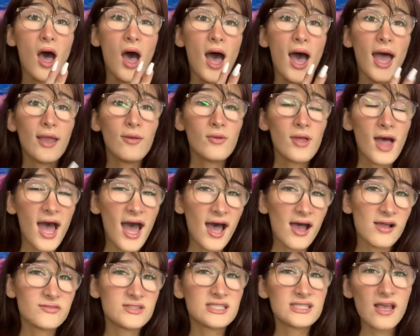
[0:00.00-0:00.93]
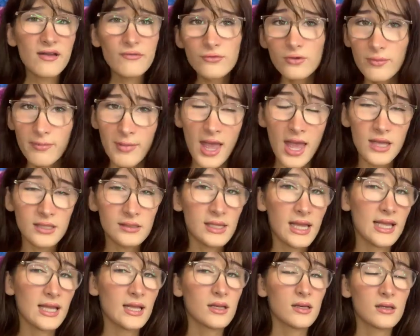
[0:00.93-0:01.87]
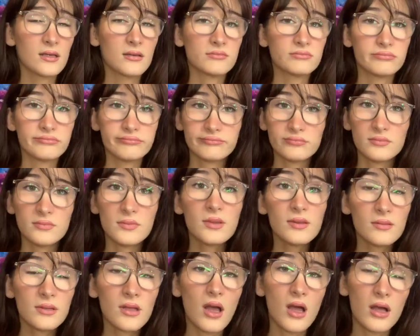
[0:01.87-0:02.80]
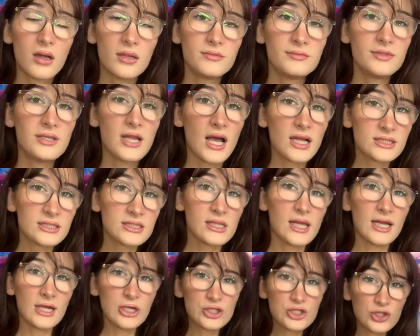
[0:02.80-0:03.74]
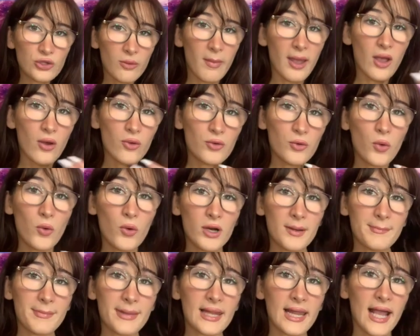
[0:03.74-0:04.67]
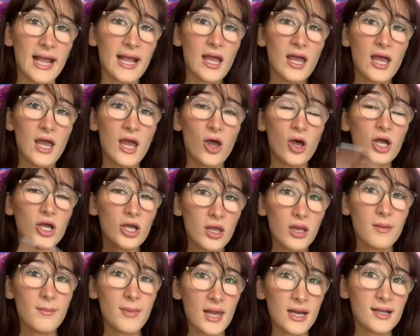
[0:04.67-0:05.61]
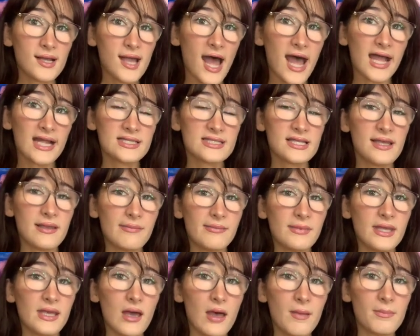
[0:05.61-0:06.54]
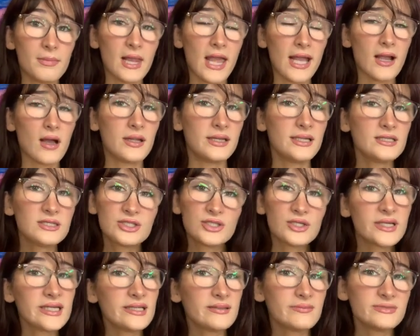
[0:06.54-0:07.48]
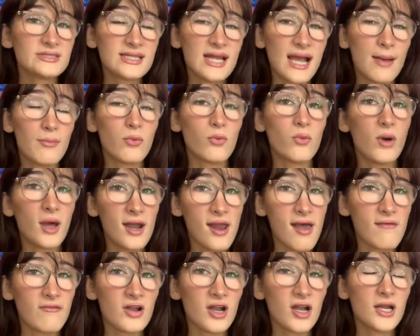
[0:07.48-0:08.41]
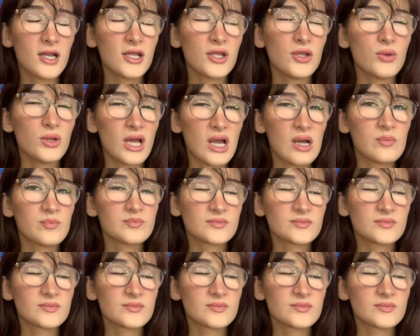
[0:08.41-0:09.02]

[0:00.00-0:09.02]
I will have several men like not to like toot my own horn, but like a good amount of guys hit me up like on Instagram, Snap, whatever, you know.